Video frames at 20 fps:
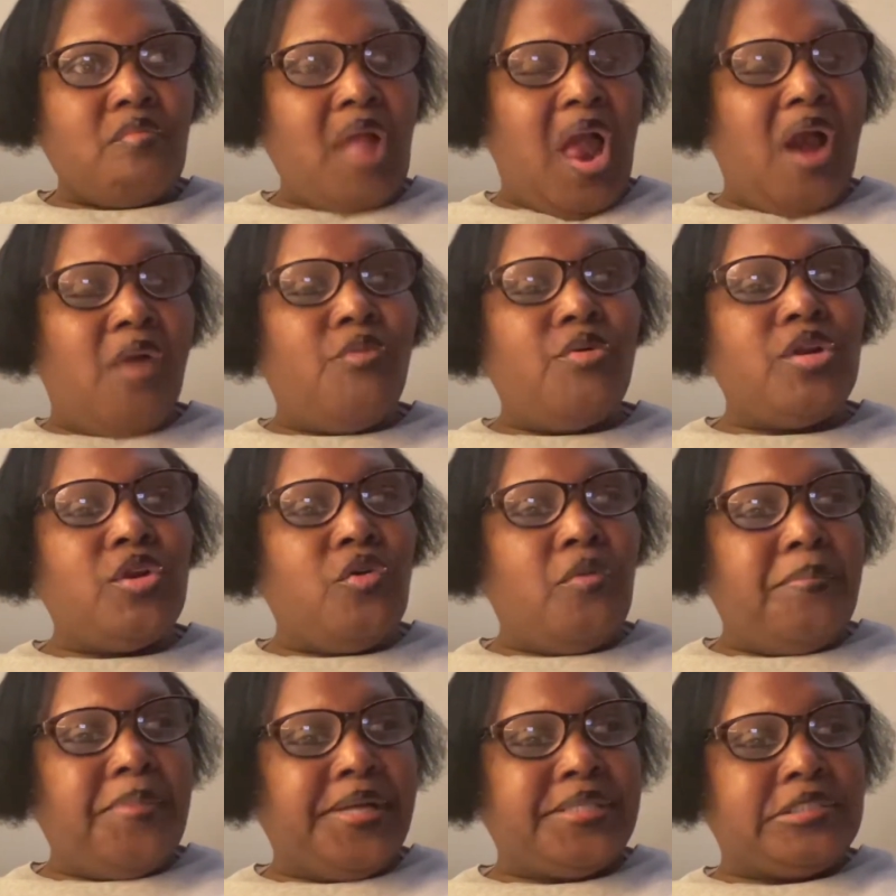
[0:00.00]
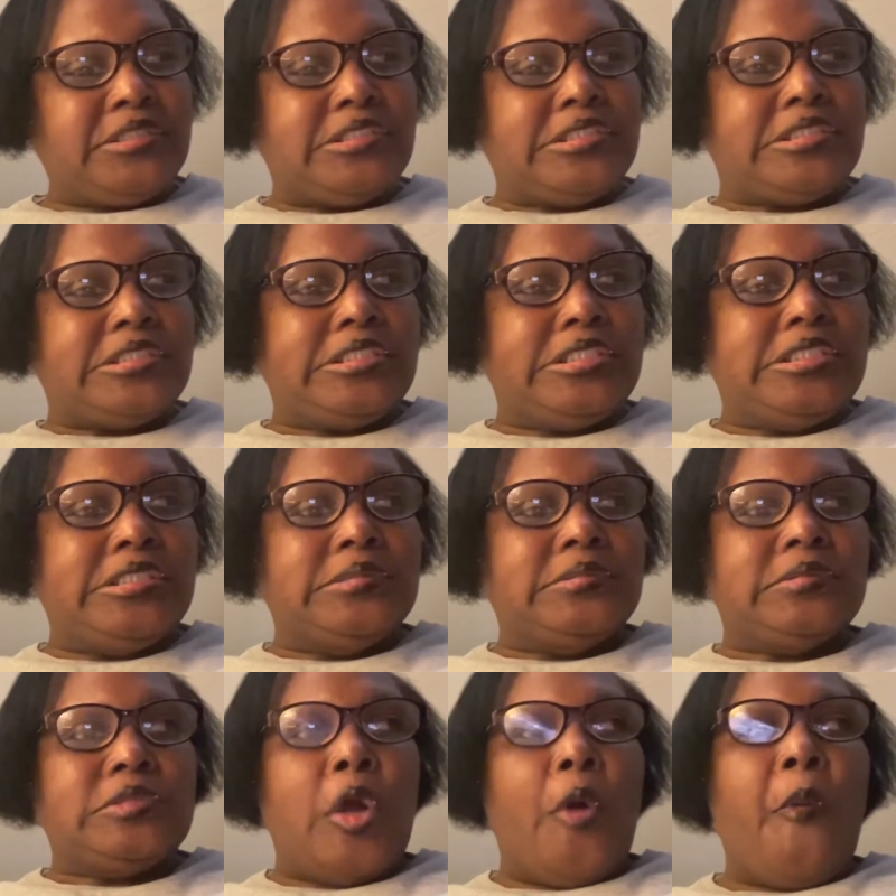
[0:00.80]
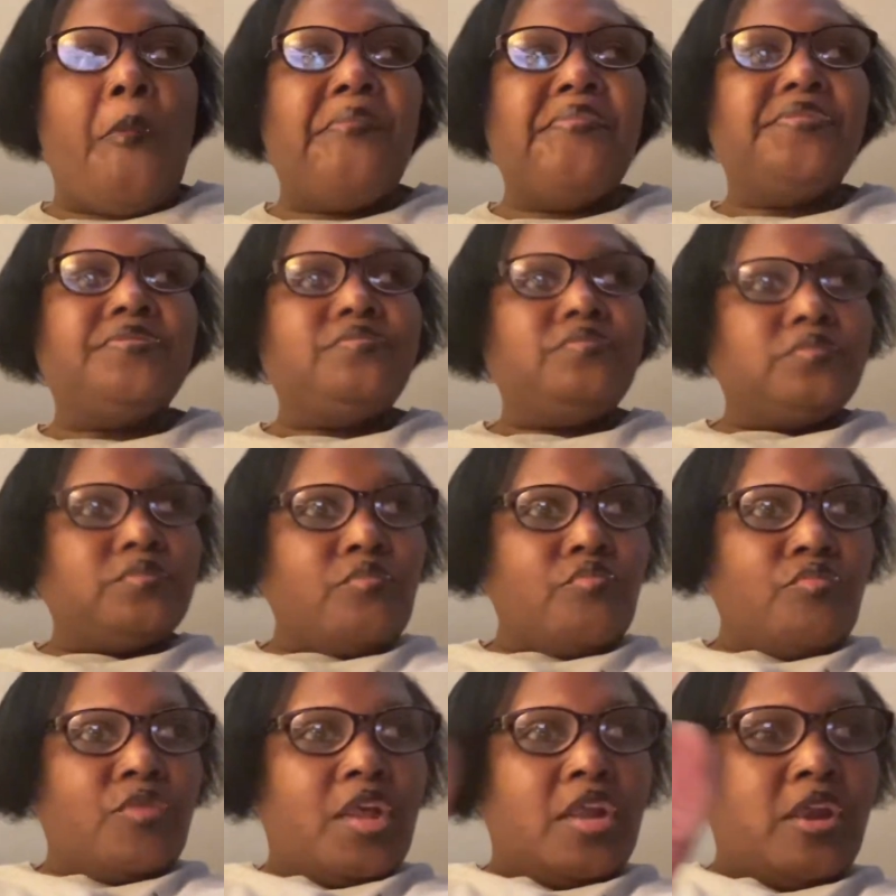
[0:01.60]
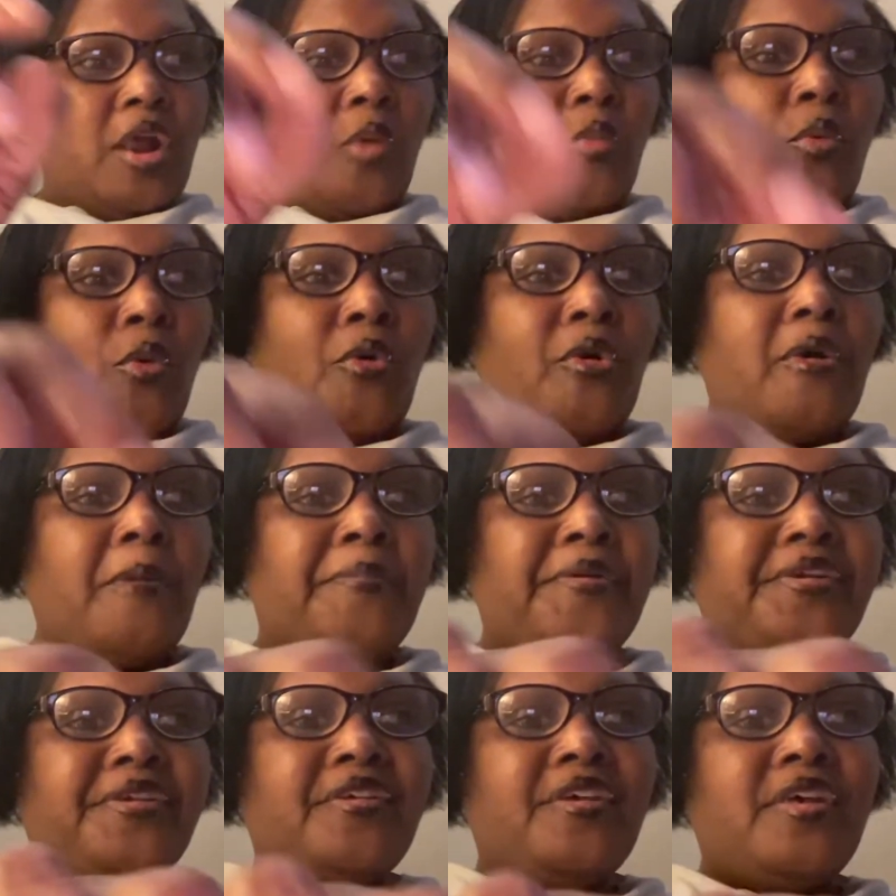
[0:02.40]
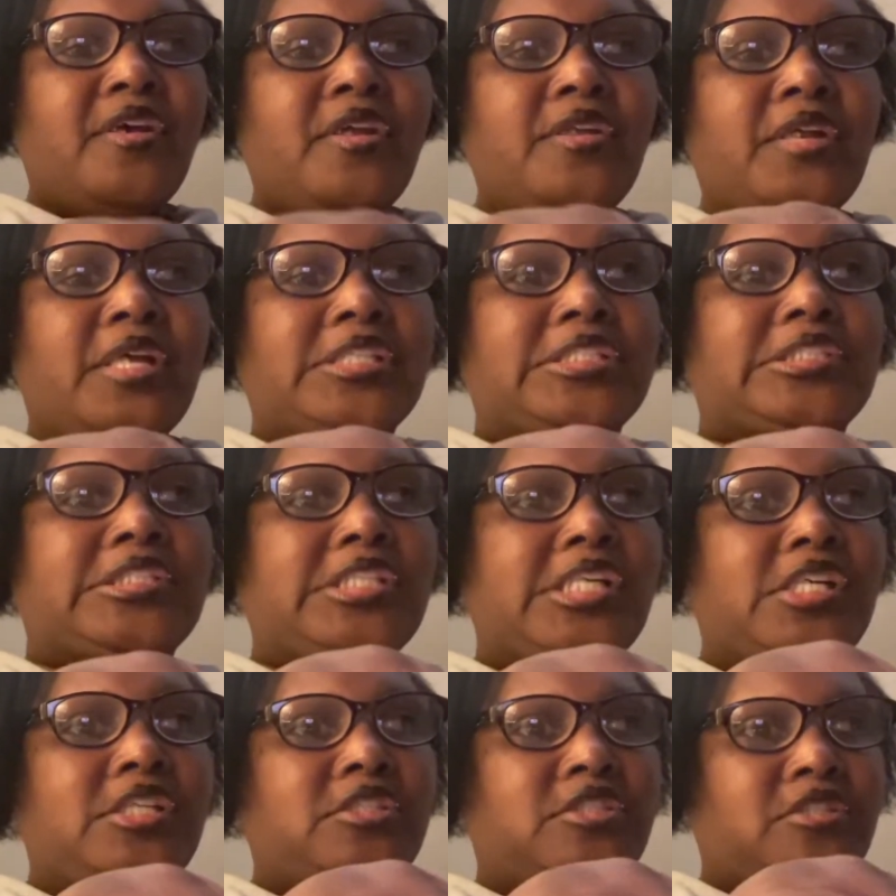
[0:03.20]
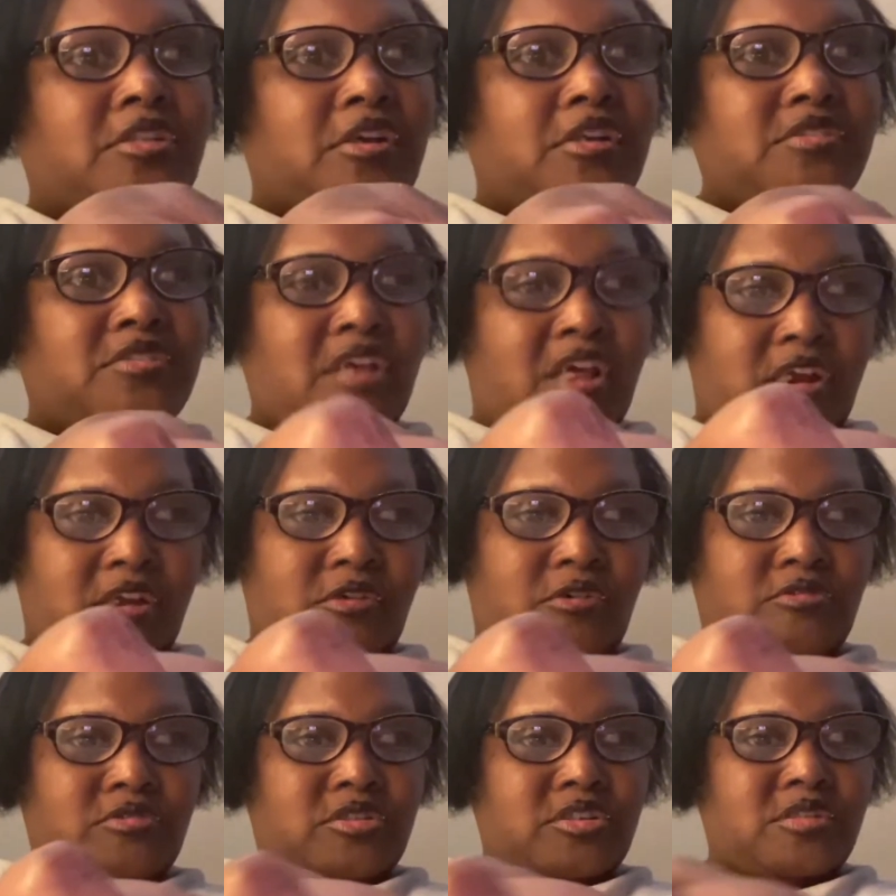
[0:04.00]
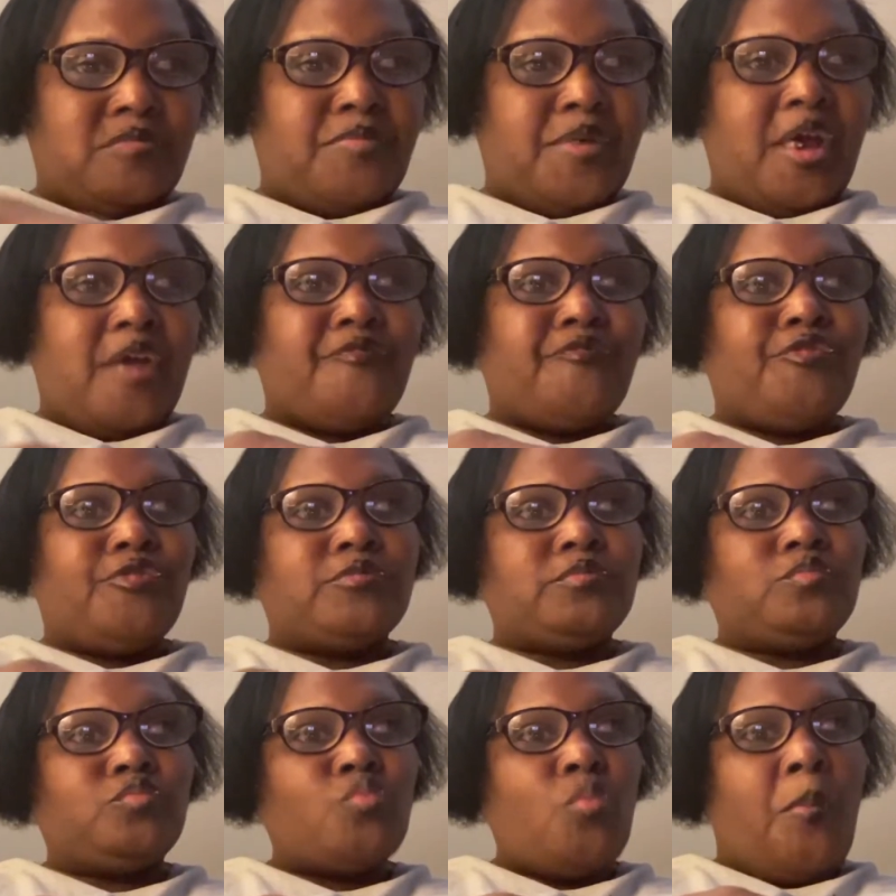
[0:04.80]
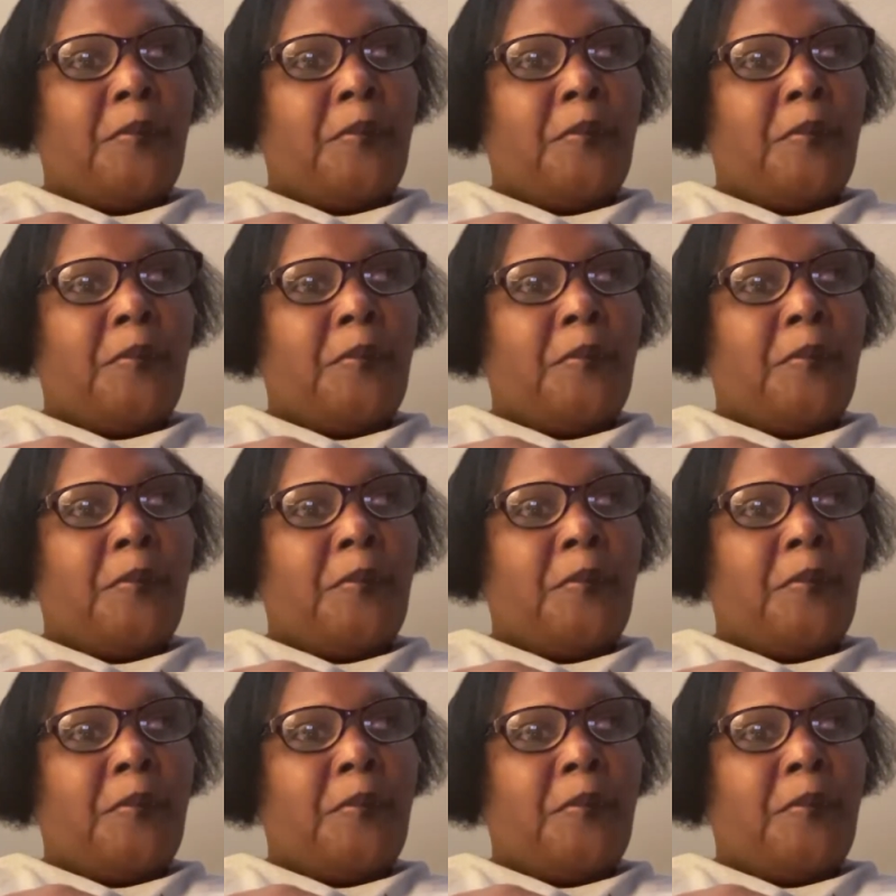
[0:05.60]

I went on back to sleep. And I woke up again at 6 because I had to go to the bathroom.